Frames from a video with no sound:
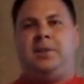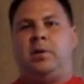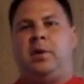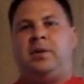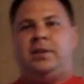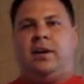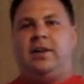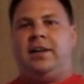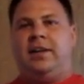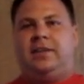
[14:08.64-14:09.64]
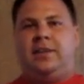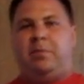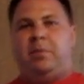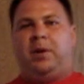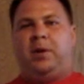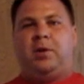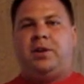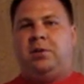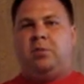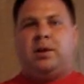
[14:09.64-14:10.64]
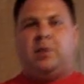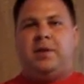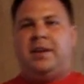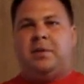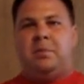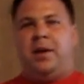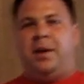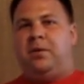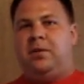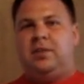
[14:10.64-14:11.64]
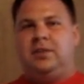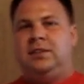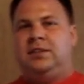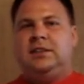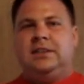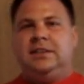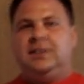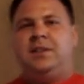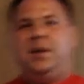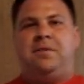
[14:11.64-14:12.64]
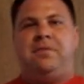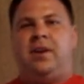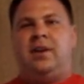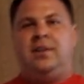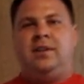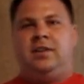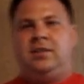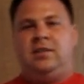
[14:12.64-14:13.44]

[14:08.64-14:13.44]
is where we start getting to the point where you don't want to be in the middle. It's no fun.